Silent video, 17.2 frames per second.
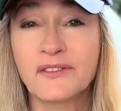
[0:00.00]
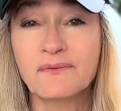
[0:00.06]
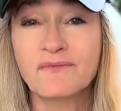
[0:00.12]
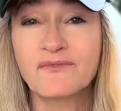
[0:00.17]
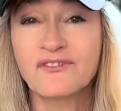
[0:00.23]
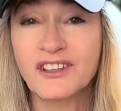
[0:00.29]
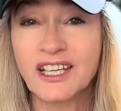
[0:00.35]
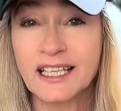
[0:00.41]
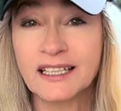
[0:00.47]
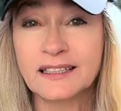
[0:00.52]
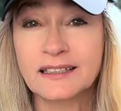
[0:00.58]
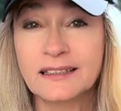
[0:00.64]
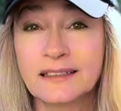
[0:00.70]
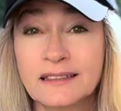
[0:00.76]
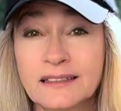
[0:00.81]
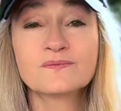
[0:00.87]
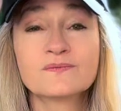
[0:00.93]

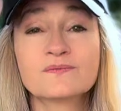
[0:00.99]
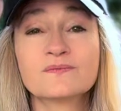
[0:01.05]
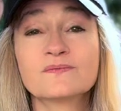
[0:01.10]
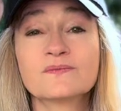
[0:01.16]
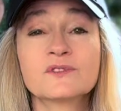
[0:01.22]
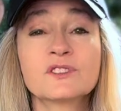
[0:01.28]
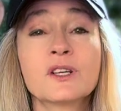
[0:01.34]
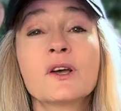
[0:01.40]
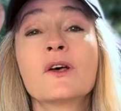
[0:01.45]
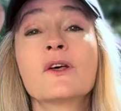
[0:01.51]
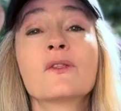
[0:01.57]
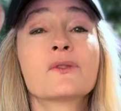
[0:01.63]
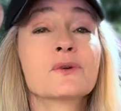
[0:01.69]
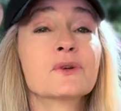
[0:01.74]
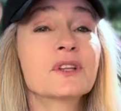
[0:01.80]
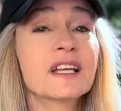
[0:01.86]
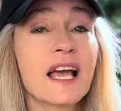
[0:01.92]
Finn
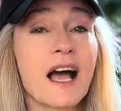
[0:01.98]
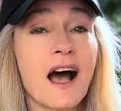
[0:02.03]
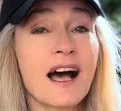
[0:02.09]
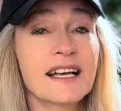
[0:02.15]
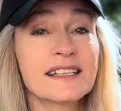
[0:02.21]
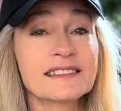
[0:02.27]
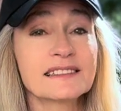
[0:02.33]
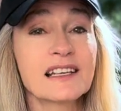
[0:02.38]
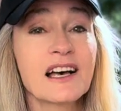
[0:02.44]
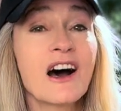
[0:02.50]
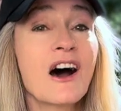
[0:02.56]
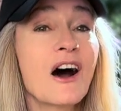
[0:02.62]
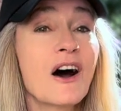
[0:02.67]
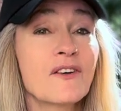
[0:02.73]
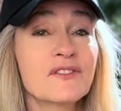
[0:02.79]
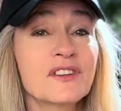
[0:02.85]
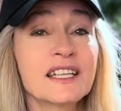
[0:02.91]
through the eyes
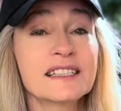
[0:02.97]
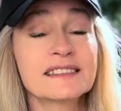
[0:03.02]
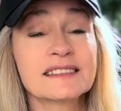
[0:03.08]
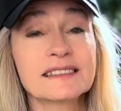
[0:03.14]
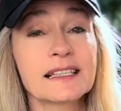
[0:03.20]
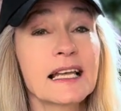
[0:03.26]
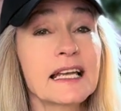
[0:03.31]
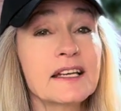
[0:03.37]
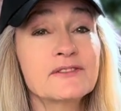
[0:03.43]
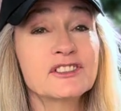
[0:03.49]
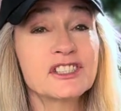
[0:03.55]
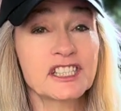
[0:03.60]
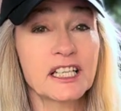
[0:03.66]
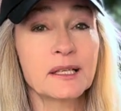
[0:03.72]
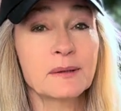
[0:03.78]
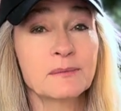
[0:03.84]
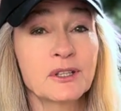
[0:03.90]
of the enslaved
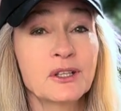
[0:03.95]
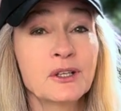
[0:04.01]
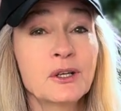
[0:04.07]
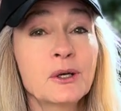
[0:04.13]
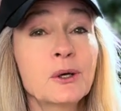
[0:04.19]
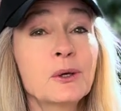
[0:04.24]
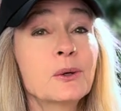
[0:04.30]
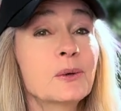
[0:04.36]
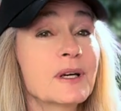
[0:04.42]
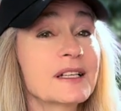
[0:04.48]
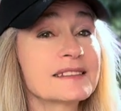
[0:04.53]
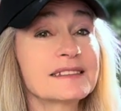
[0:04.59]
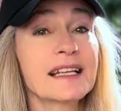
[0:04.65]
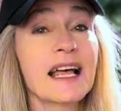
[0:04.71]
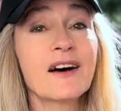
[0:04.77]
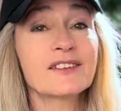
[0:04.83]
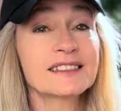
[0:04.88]
Jim, who has
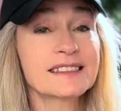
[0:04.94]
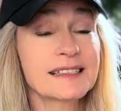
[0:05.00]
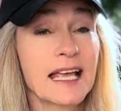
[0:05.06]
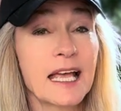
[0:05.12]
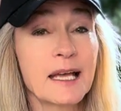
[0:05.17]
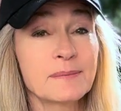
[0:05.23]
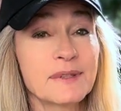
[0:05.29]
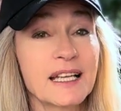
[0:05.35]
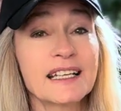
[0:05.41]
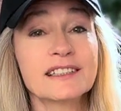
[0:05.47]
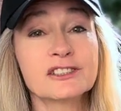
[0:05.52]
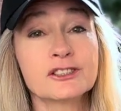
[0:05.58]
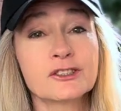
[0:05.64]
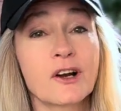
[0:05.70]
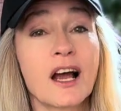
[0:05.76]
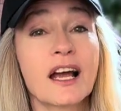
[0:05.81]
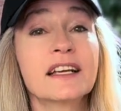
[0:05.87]
now escaped and is
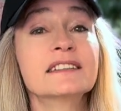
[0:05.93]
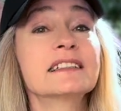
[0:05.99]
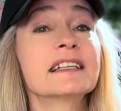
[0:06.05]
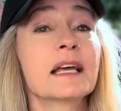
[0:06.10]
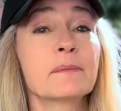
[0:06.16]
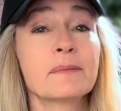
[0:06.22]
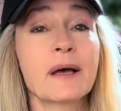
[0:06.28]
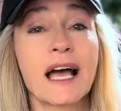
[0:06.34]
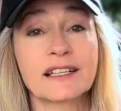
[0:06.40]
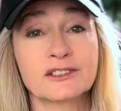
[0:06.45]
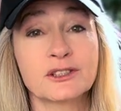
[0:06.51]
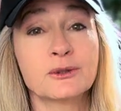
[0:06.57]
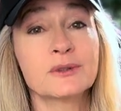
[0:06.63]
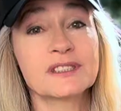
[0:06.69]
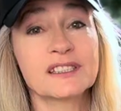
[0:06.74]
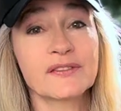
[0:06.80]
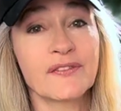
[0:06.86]
trying to get back to
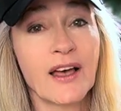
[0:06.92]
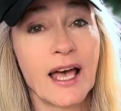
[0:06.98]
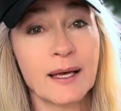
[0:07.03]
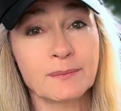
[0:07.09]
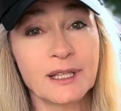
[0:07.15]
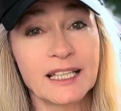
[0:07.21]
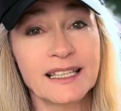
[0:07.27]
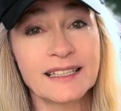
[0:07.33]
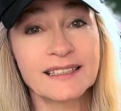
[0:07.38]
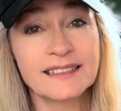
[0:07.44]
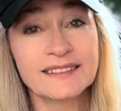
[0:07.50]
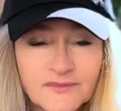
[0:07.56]
his family.